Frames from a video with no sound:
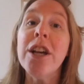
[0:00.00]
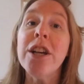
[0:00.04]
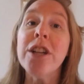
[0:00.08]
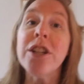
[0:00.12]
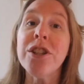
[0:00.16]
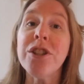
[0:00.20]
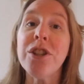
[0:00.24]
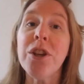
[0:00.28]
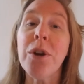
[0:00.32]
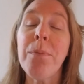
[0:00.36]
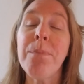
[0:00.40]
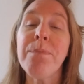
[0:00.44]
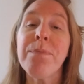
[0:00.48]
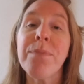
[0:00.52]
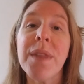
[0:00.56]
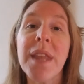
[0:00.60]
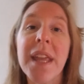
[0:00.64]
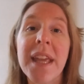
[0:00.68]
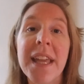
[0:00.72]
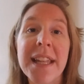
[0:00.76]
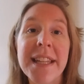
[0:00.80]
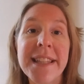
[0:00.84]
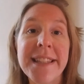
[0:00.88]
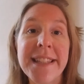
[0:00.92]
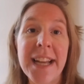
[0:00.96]
So,
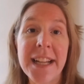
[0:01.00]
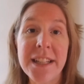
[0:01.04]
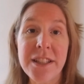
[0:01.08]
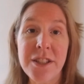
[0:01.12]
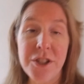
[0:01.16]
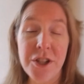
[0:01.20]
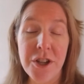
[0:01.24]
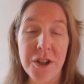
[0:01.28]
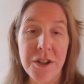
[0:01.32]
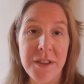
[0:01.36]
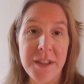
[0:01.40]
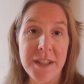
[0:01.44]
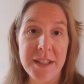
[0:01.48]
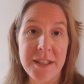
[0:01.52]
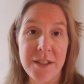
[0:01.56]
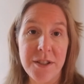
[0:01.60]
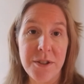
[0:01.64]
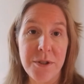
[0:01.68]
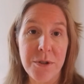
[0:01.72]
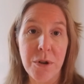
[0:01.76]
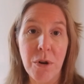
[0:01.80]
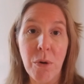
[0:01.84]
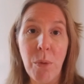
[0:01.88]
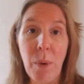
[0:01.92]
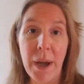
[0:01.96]
not to turn this
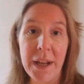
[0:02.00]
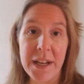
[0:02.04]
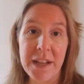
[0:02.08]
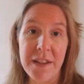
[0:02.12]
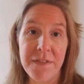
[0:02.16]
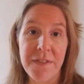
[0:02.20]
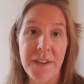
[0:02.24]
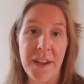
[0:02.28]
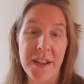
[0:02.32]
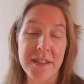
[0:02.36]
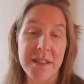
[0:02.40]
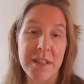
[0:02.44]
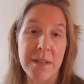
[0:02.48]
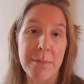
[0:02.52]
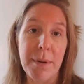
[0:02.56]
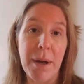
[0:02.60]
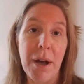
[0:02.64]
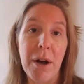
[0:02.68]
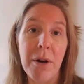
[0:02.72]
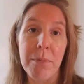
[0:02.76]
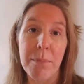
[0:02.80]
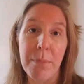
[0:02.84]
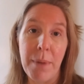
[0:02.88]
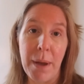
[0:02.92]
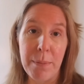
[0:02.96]
into a whiny fest
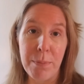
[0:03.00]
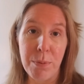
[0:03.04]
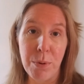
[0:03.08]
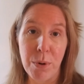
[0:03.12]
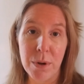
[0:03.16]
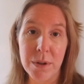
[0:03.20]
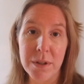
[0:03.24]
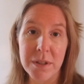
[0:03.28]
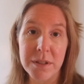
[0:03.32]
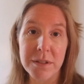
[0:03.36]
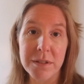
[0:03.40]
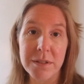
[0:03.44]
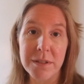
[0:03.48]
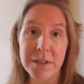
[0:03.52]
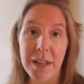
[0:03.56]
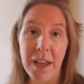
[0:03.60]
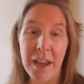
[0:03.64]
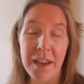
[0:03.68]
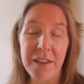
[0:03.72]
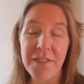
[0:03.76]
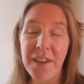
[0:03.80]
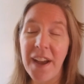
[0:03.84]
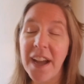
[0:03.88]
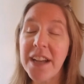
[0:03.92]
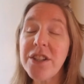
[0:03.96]
about my poor little
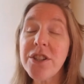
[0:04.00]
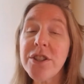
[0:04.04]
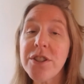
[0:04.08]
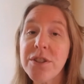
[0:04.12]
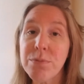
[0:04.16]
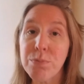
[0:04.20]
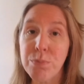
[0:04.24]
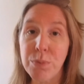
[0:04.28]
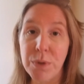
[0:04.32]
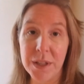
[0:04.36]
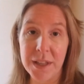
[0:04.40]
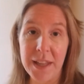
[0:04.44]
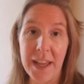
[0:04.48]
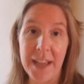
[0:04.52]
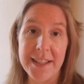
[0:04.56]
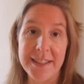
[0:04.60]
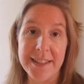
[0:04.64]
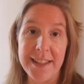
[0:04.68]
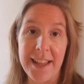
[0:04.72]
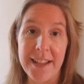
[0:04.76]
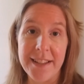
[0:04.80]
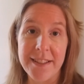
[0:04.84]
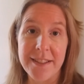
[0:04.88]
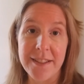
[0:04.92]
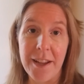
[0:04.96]
life, I just realized
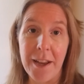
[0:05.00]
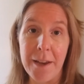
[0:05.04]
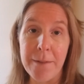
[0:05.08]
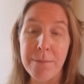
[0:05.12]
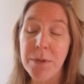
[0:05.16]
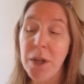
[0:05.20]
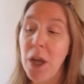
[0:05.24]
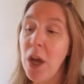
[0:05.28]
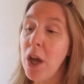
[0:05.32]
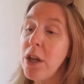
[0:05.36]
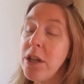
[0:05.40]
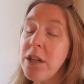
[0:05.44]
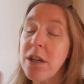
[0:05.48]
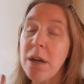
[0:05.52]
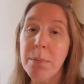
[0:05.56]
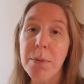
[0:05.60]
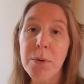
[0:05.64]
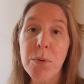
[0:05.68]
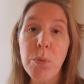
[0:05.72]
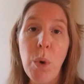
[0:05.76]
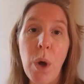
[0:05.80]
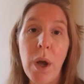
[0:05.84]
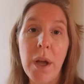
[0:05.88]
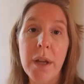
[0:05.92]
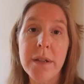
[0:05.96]
last night, number
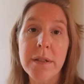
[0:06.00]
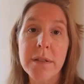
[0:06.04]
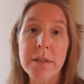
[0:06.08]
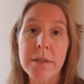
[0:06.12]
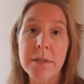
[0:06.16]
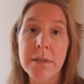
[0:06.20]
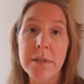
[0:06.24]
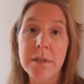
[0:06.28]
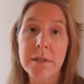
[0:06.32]
one,